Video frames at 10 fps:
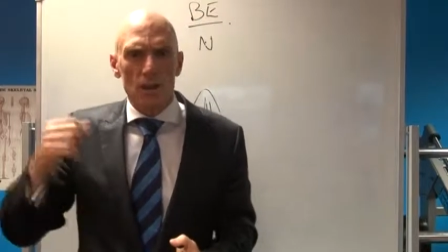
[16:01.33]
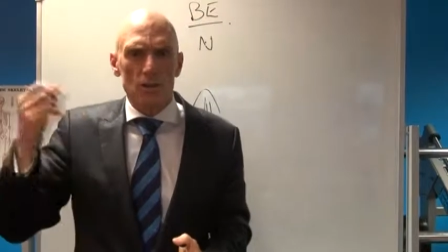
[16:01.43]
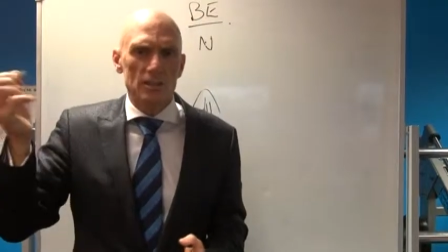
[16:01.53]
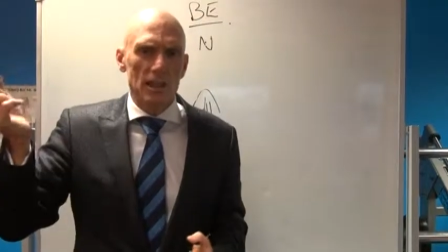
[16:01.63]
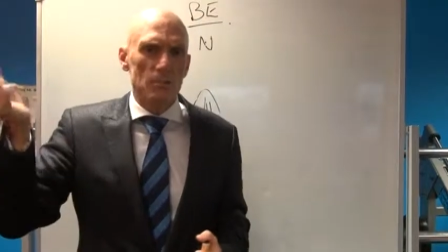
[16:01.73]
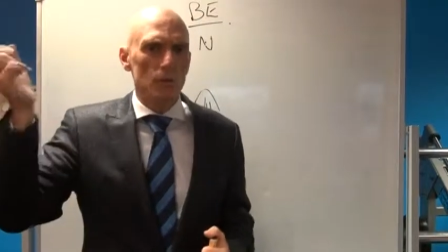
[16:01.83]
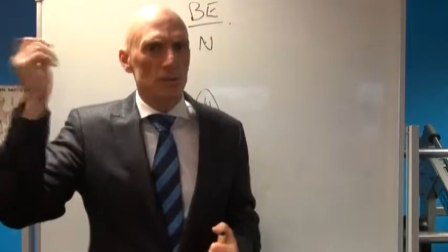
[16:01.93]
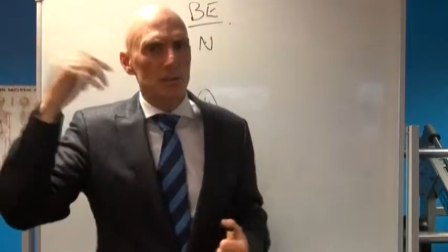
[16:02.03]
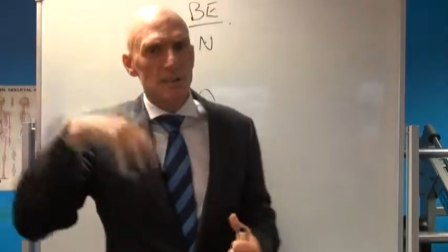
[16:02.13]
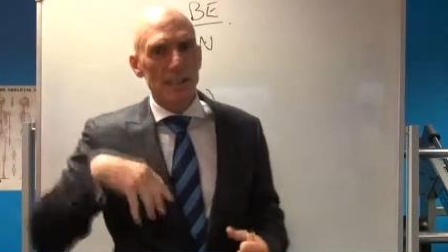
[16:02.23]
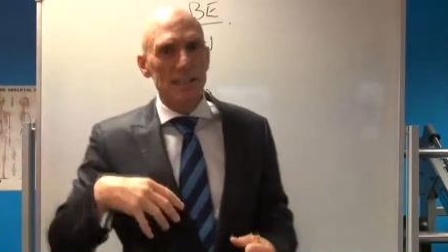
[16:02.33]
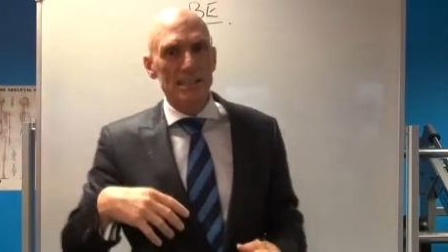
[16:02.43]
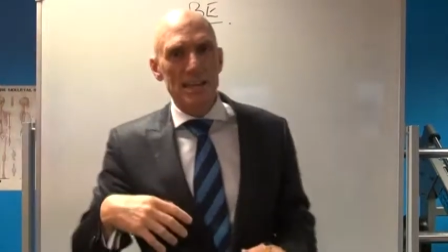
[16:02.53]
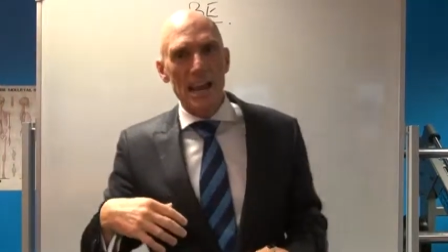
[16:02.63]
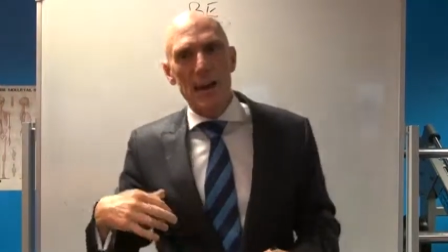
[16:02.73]
because they can put the seed
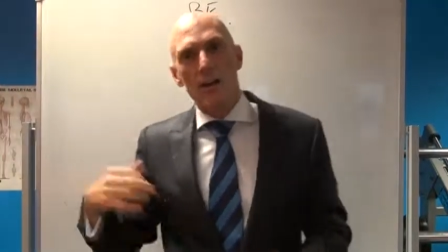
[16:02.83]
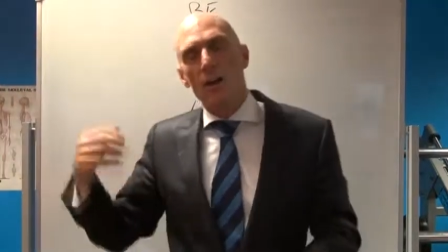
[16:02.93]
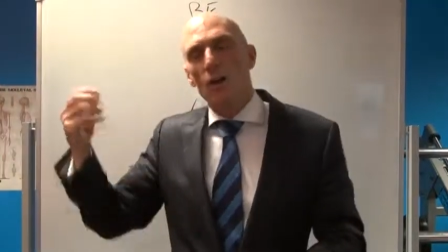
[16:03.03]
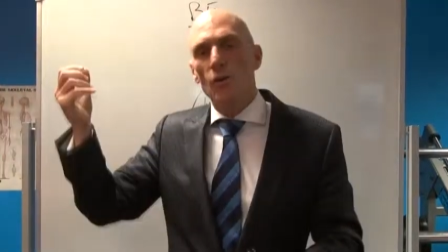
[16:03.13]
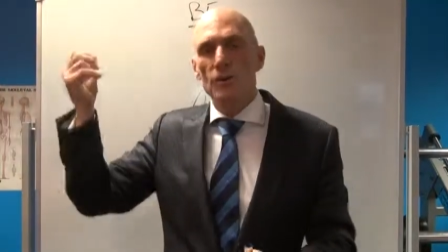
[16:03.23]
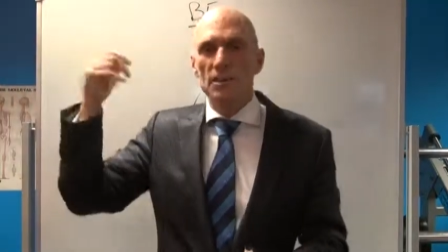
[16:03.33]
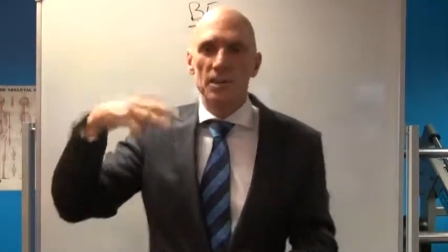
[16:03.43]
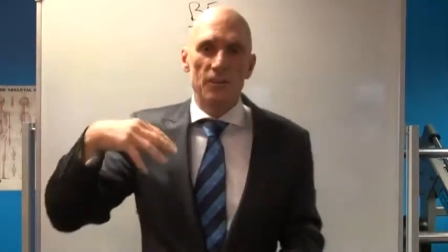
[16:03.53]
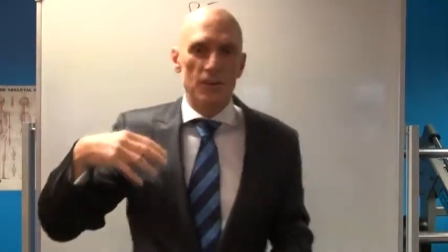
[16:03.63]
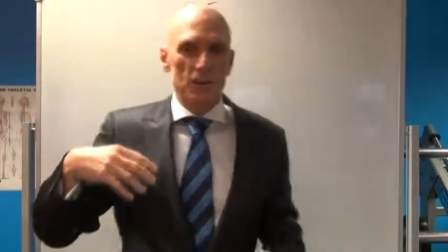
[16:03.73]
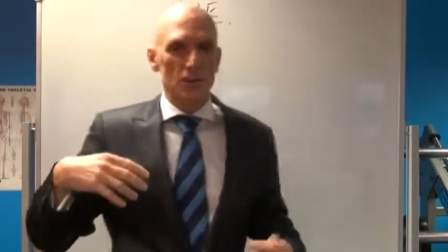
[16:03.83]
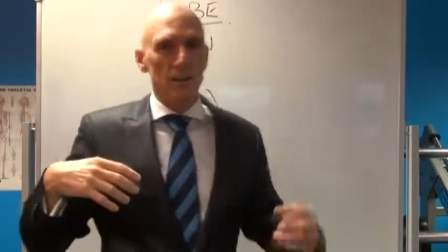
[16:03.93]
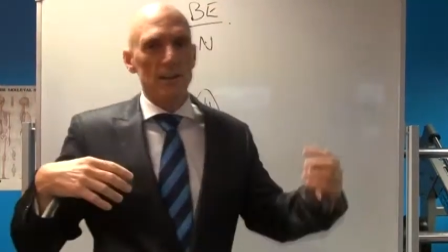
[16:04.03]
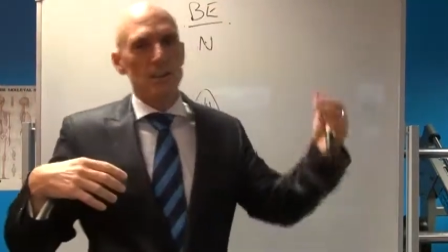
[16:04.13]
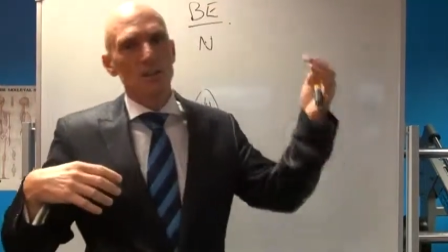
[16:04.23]
of doubt or the seed of
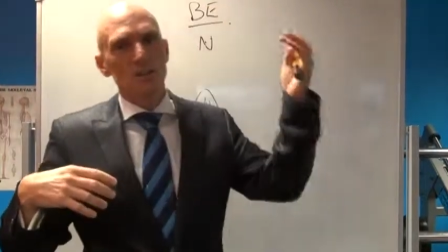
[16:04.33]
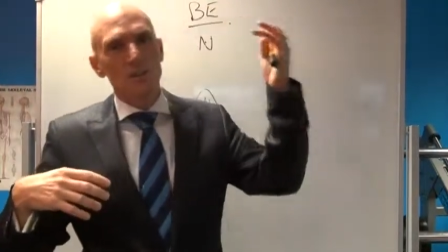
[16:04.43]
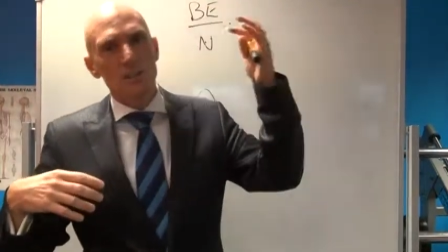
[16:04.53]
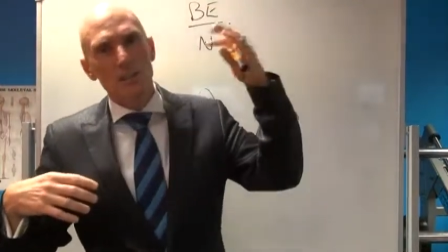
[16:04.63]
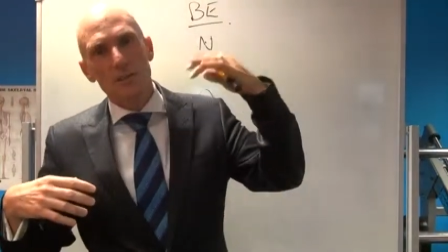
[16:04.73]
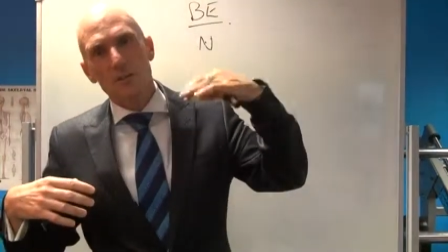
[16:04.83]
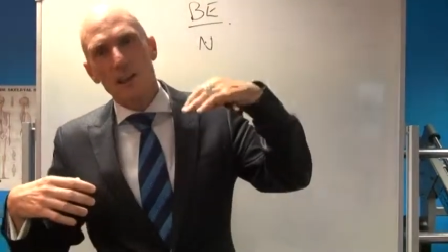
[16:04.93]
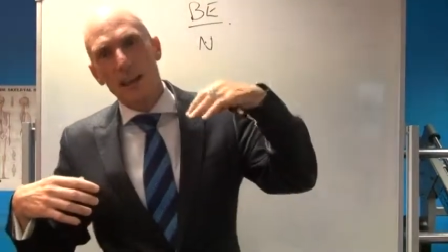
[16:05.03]
frustration or the seed of the